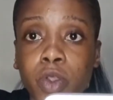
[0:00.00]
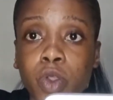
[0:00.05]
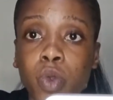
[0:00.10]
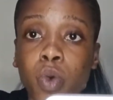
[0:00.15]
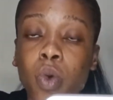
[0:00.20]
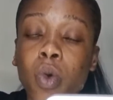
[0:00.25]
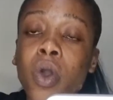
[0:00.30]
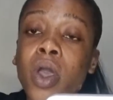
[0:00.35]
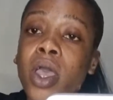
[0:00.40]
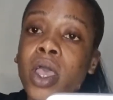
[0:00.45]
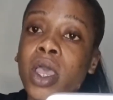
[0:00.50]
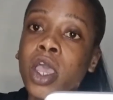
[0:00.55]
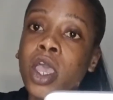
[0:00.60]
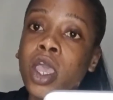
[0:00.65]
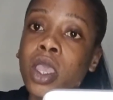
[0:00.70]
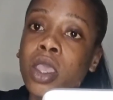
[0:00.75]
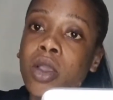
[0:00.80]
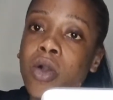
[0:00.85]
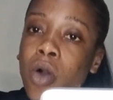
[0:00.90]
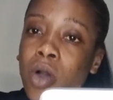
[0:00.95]
So
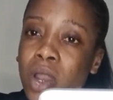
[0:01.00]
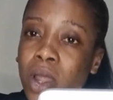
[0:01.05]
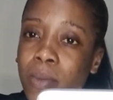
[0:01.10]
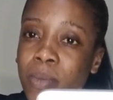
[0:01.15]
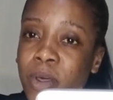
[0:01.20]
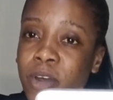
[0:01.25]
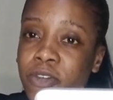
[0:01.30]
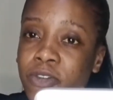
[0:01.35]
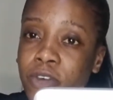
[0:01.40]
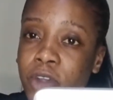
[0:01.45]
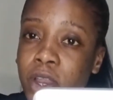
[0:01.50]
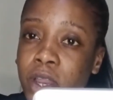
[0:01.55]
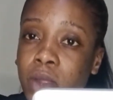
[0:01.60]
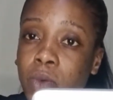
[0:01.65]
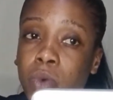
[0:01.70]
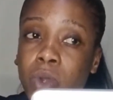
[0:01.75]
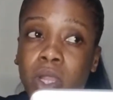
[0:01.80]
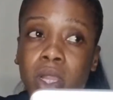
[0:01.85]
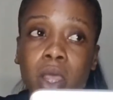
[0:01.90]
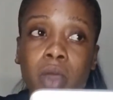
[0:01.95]
he called up that friend and
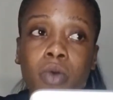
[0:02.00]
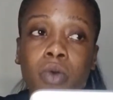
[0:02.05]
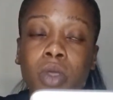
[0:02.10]
was like,